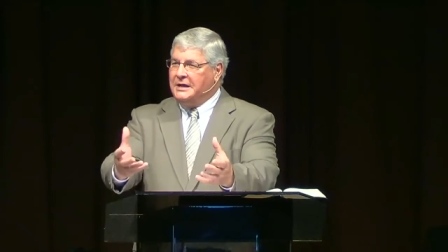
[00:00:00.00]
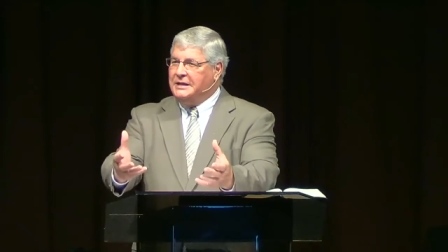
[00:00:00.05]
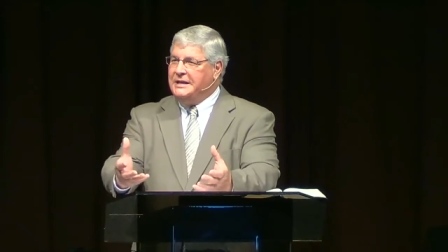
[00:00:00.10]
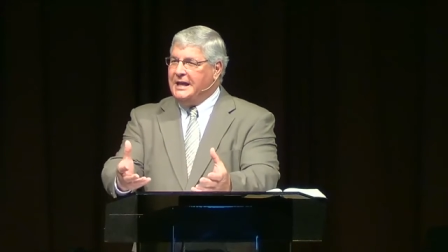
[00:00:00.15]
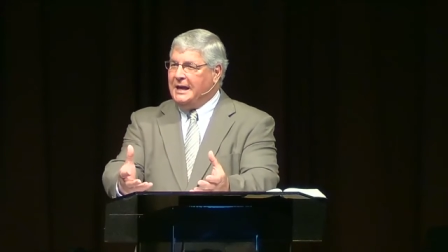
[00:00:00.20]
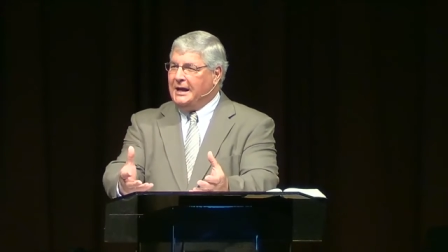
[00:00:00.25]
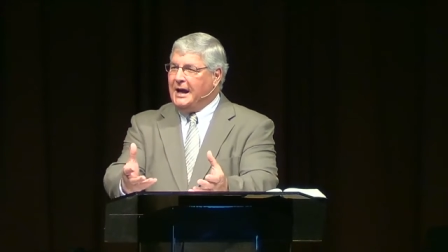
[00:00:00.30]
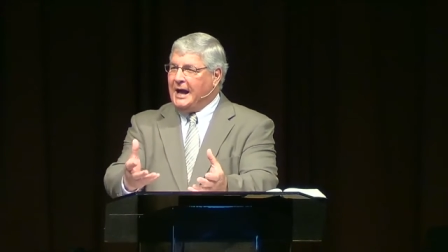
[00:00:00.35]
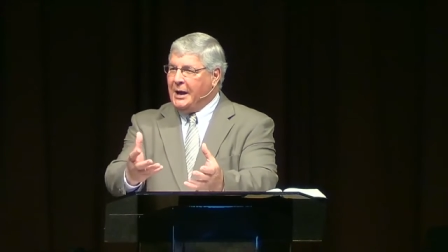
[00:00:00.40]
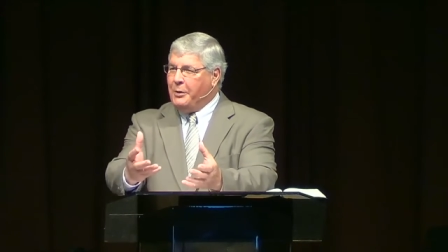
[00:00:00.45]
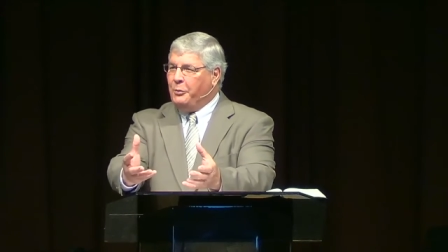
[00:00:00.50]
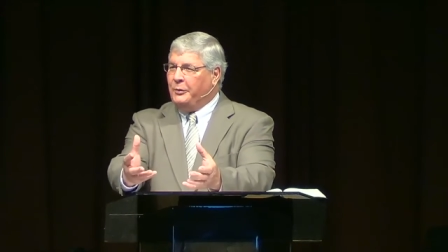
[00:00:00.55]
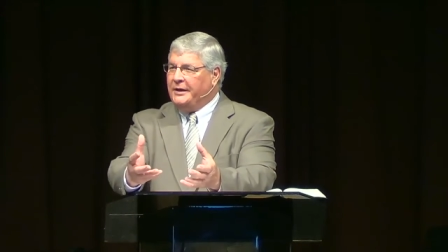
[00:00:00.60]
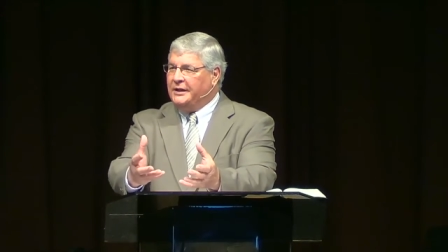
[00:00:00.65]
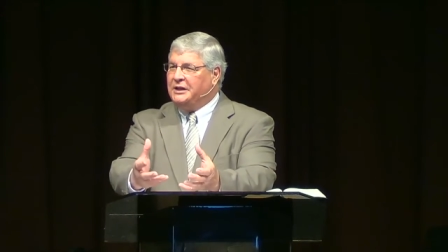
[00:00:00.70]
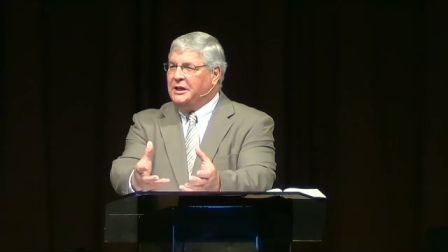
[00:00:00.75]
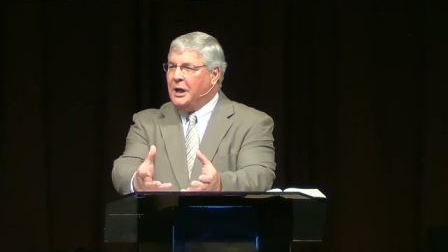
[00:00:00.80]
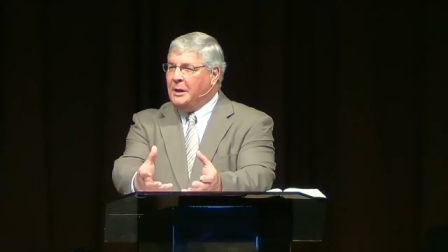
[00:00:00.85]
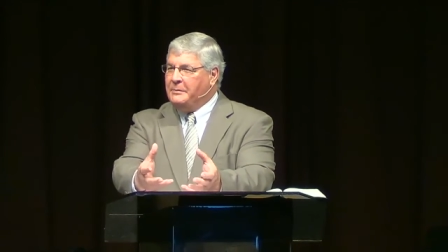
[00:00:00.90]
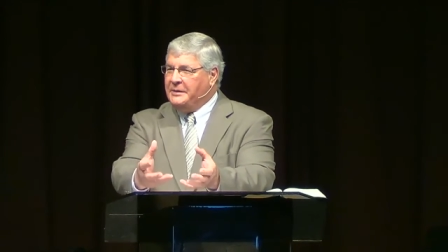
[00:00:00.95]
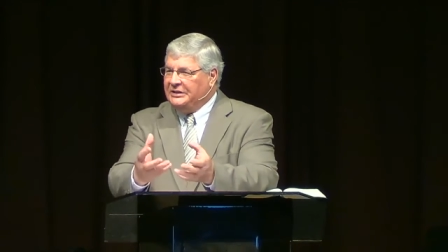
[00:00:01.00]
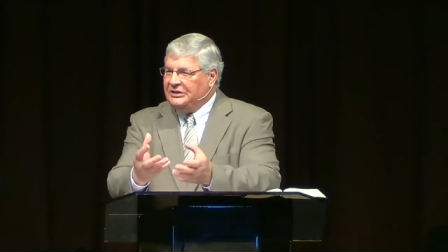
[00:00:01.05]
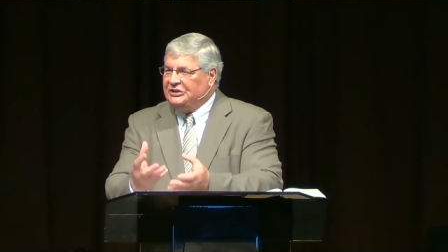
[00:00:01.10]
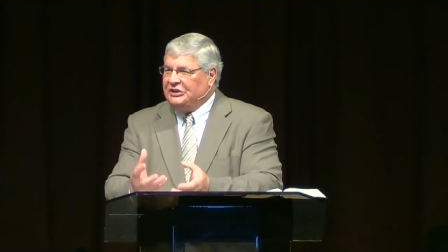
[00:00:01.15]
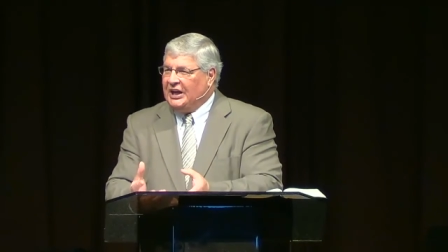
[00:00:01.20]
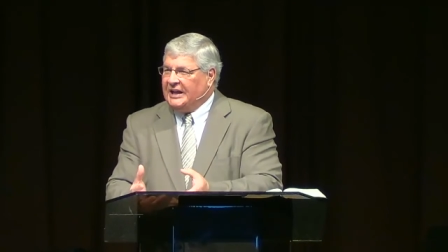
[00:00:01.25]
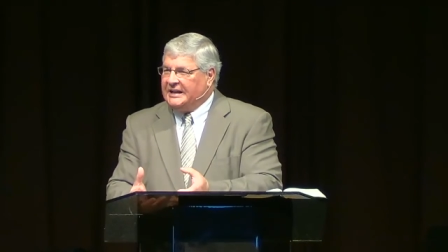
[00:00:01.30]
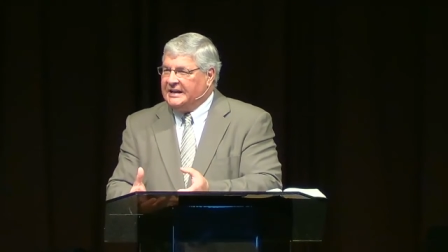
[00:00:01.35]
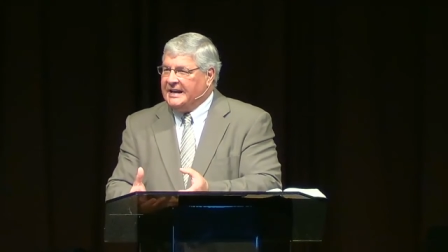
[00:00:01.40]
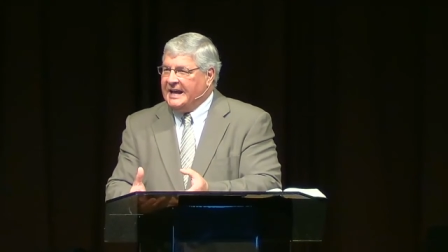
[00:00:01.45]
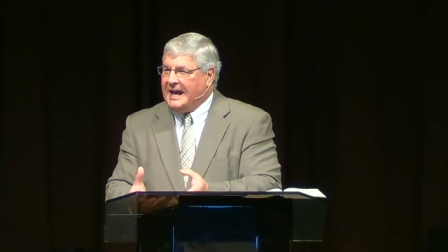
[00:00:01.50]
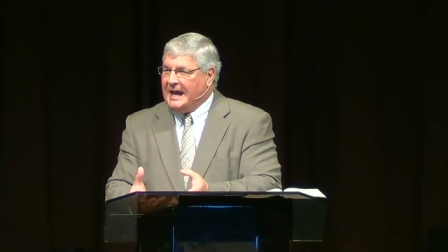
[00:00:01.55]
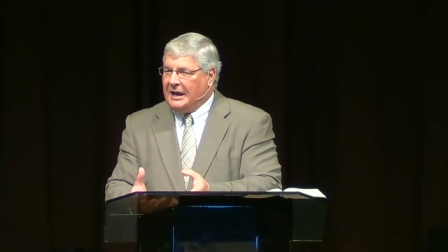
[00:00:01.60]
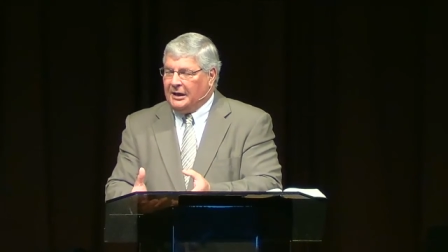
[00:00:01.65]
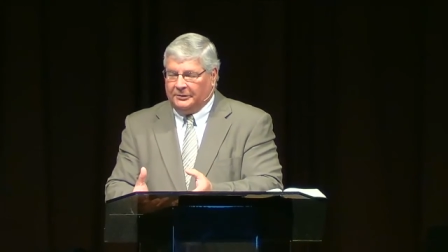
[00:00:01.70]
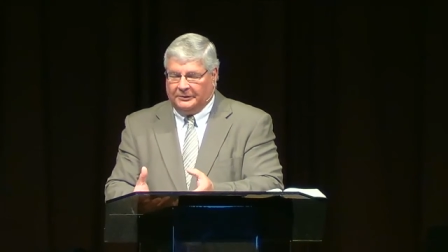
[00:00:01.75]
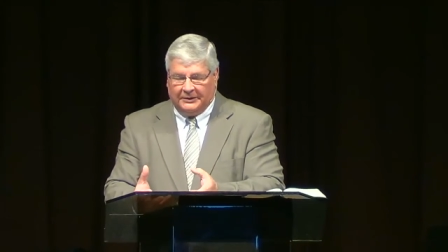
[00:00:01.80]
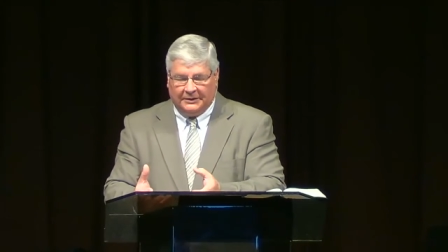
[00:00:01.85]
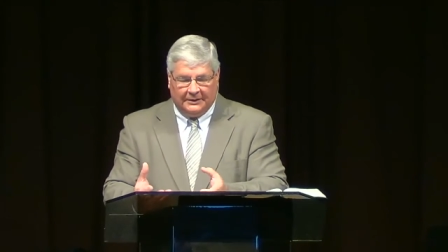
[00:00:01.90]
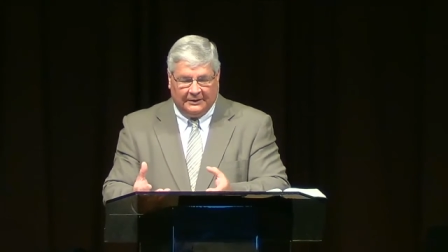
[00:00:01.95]
yeah, I want to come and check it
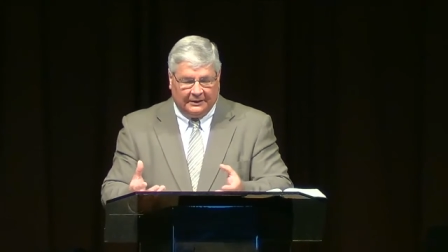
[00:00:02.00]
out.